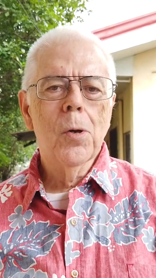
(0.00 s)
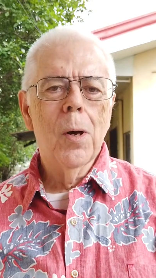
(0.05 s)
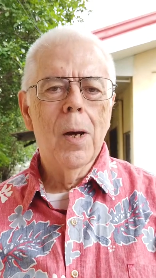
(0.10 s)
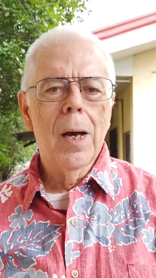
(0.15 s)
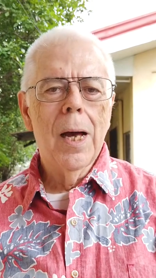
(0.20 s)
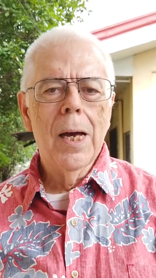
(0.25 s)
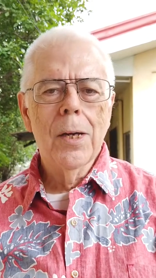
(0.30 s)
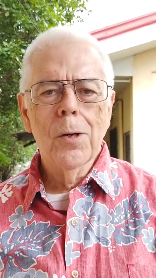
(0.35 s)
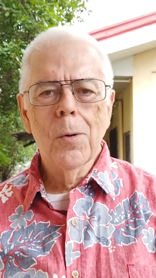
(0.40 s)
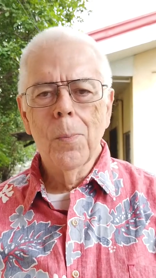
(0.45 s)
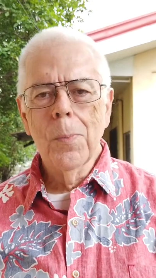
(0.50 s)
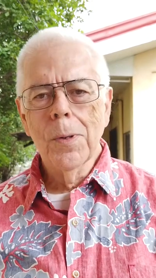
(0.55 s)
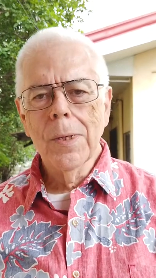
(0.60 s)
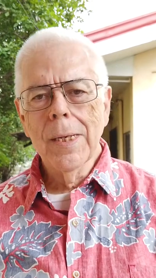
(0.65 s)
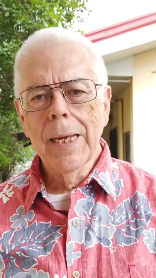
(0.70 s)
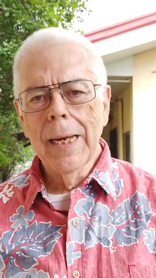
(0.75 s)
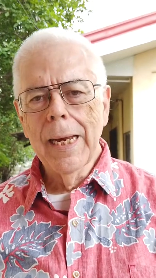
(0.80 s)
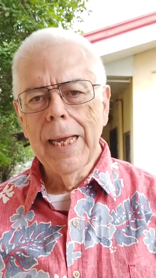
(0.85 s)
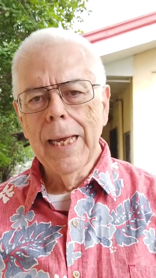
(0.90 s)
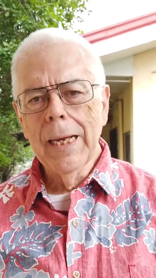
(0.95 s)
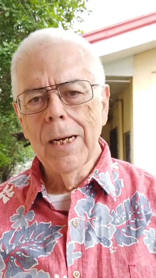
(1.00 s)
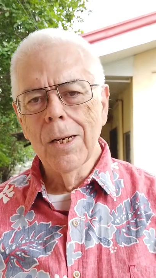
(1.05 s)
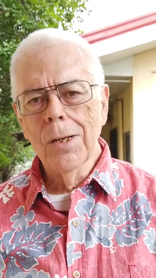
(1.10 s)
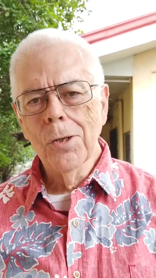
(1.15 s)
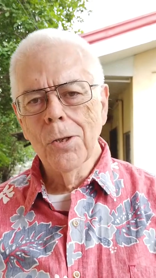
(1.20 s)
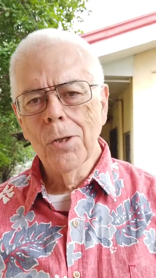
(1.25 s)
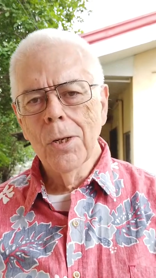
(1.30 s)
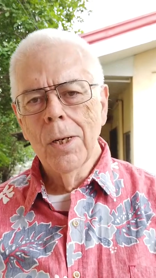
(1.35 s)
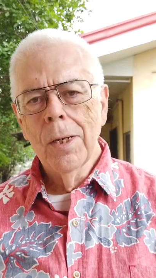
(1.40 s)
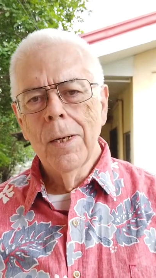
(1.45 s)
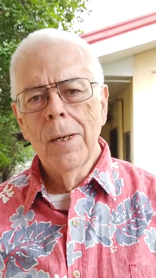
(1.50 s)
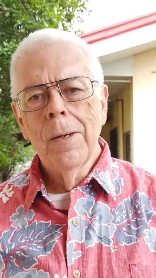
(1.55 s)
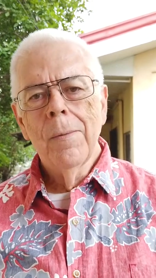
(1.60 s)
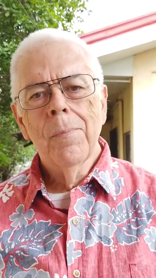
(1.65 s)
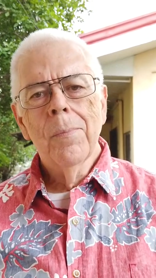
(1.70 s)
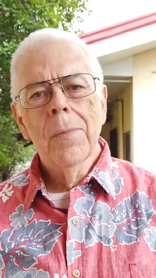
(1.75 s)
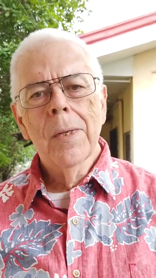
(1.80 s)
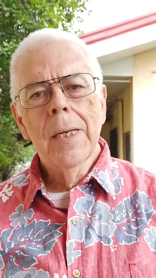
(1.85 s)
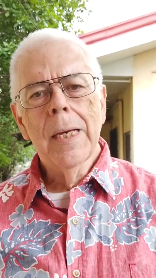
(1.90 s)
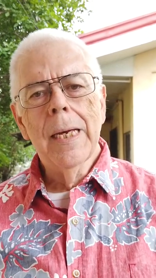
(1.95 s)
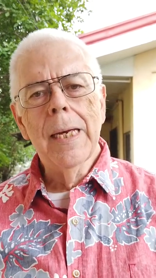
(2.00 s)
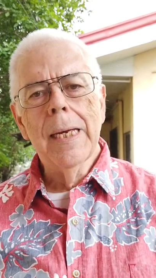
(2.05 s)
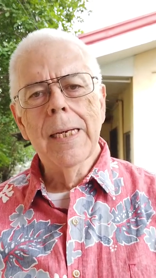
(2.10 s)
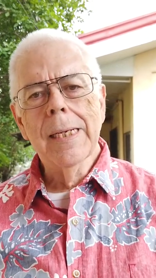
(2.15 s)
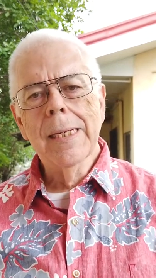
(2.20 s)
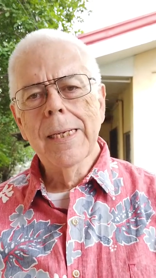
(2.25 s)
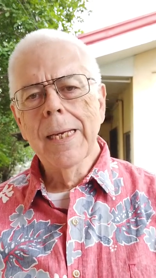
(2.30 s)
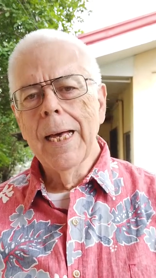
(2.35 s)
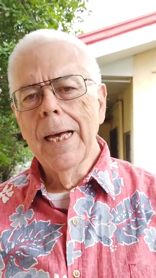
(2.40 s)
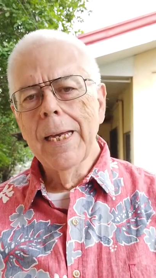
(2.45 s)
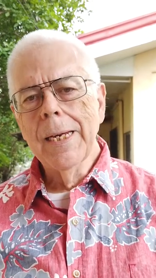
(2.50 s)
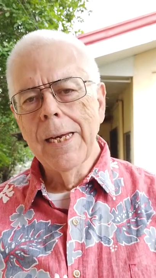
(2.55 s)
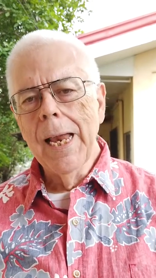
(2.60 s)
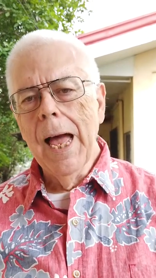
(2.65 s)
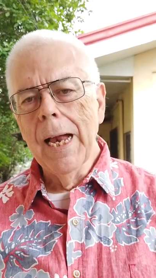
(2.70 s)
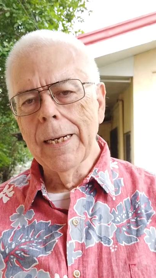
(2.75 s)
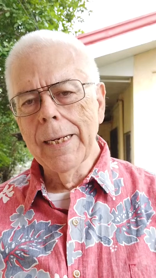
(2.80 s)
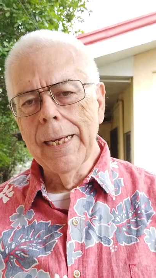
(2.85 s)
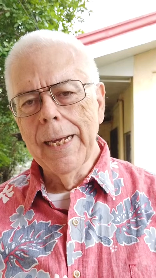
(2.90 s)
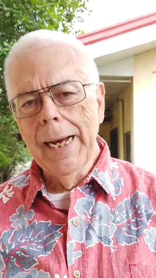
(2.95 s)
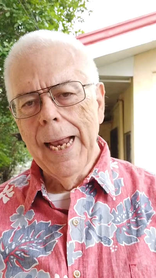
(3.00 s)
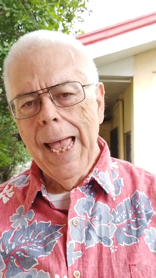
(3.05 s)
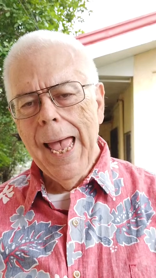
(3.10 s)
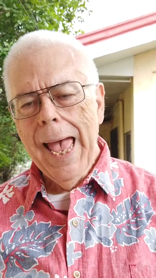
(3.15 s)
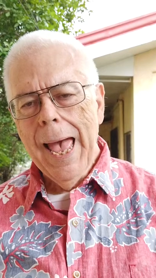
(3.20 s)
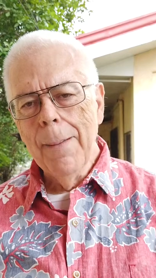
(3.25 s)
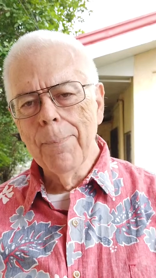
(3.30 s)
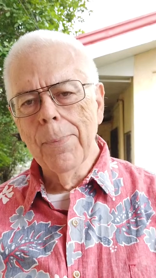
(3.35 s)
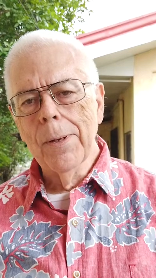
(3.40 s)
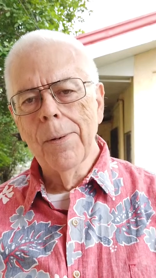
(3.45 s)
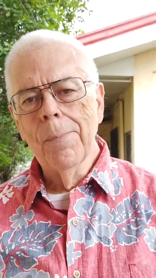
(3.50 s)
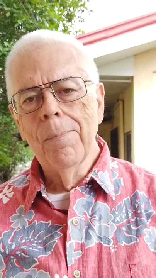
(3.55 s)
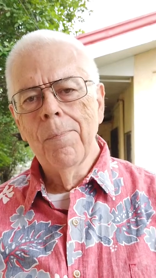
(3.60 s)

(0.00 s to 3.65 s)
100% English is not going to happen.